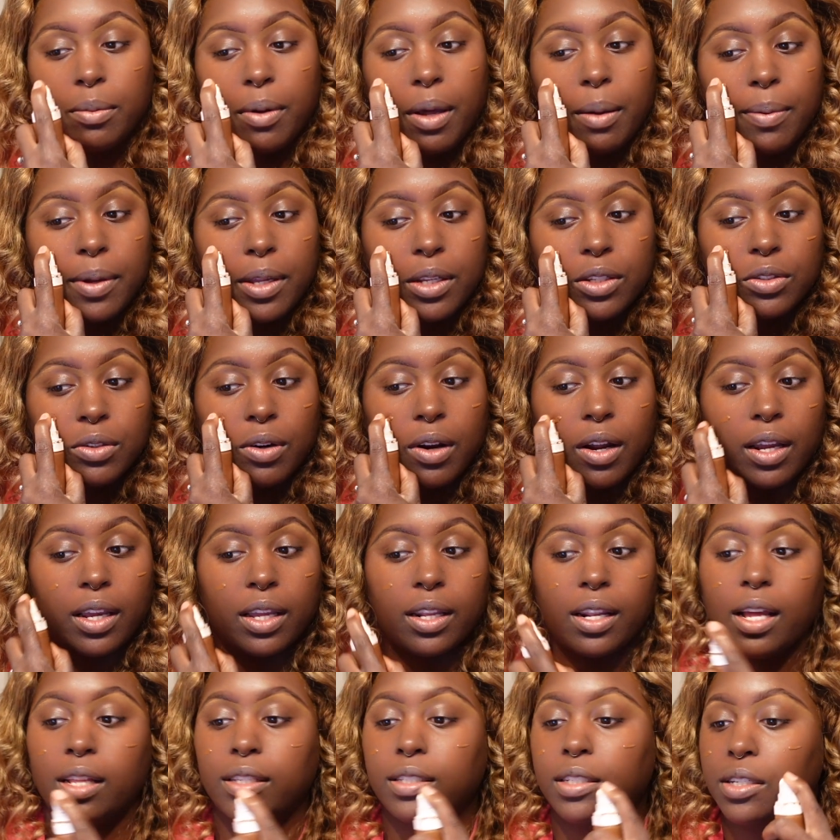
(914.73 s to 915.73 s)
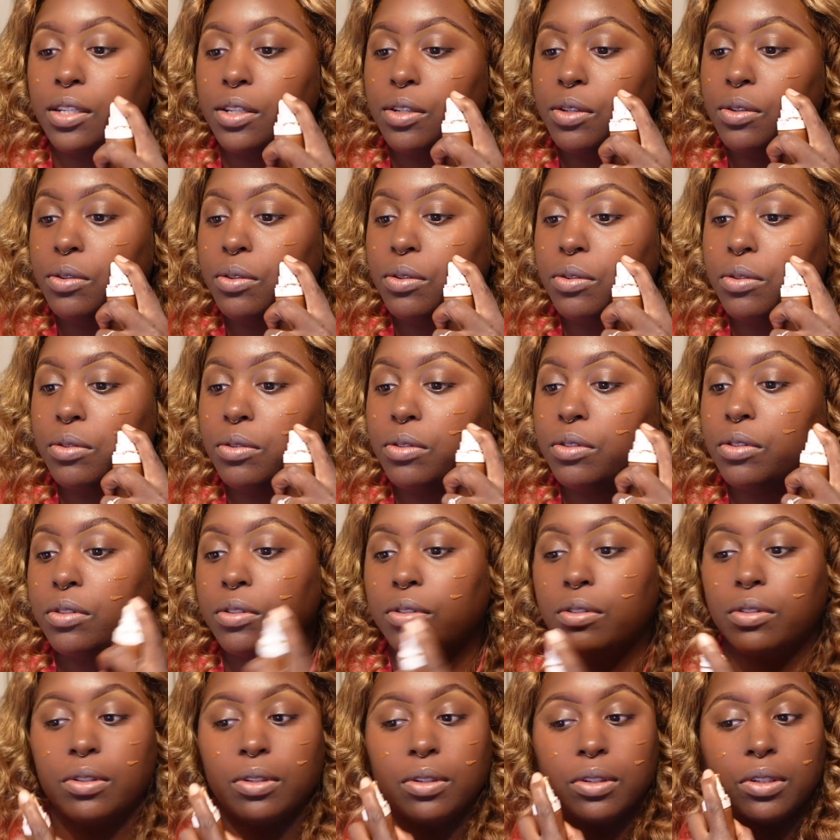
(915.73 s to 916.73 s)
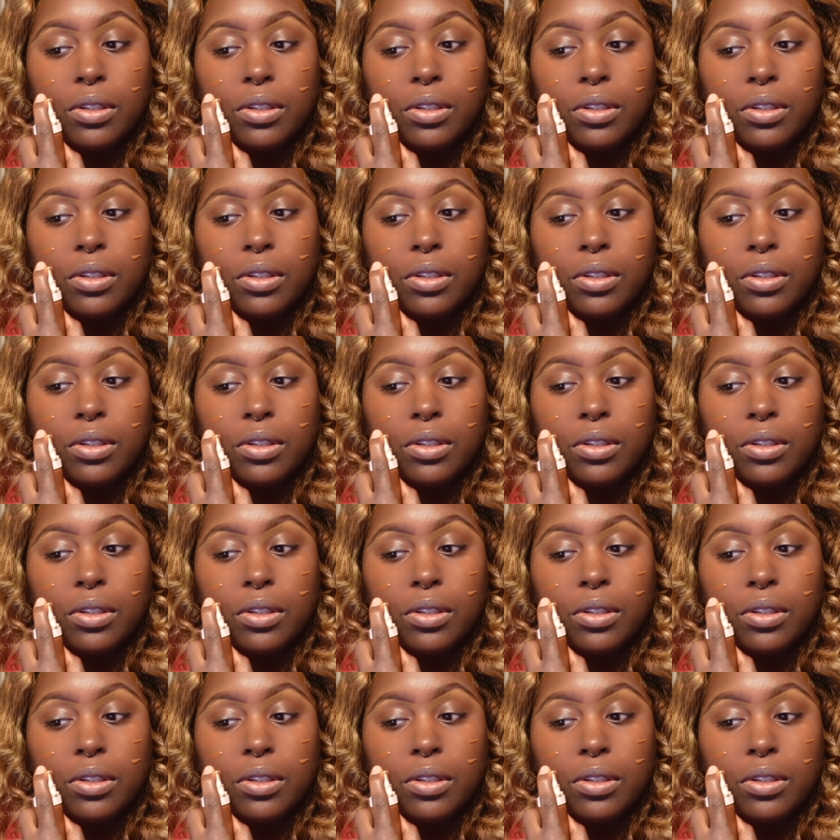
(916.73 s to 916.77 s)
I've been trying not to use